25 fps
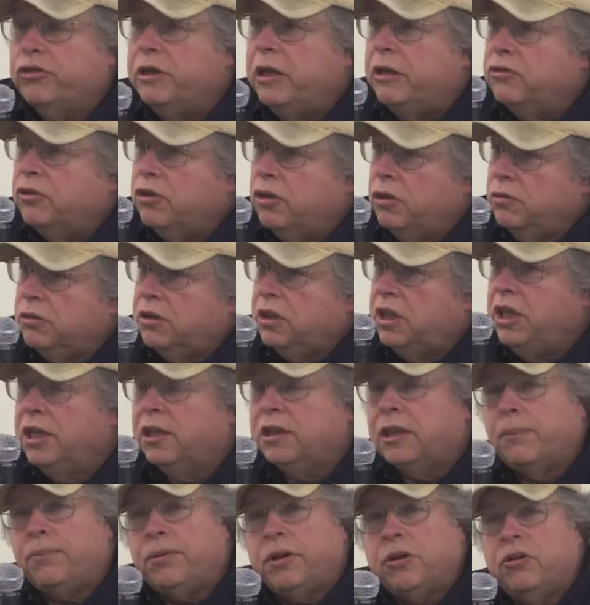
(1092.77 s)
Now, don't
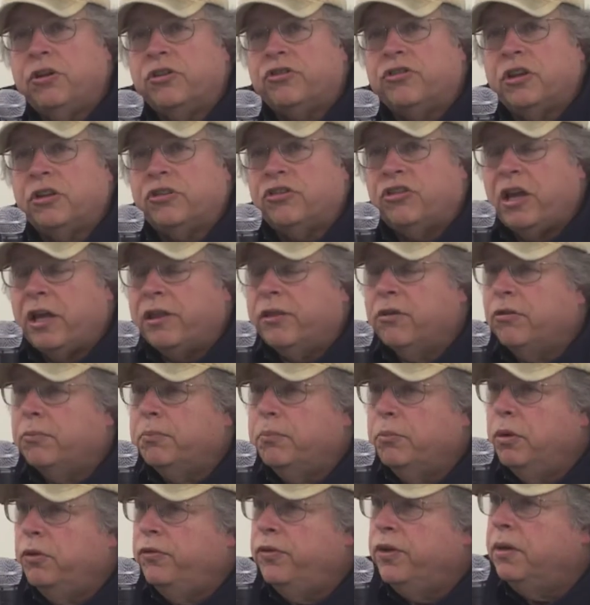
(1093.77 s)
think that because they say they're
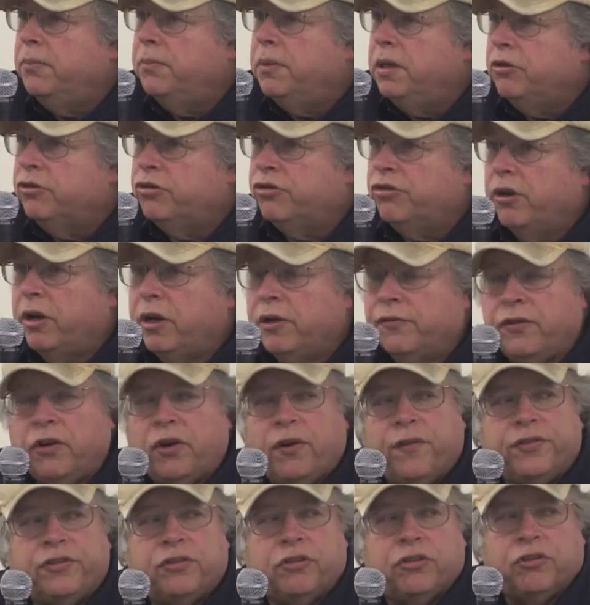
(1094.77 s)
moving administrative
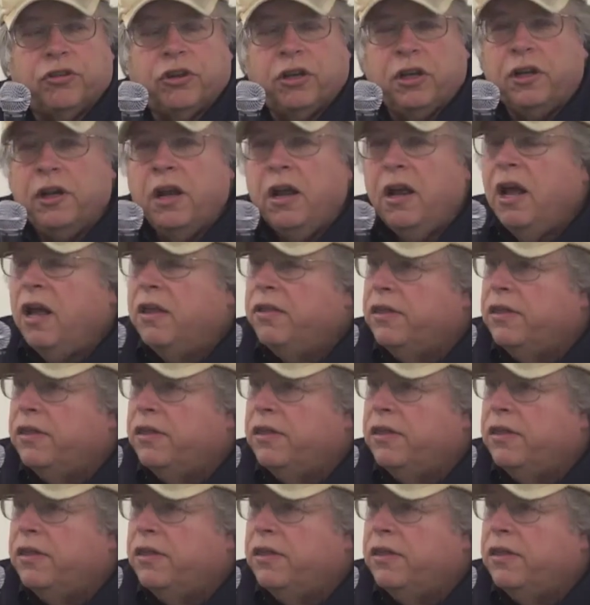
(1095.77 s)
offices in,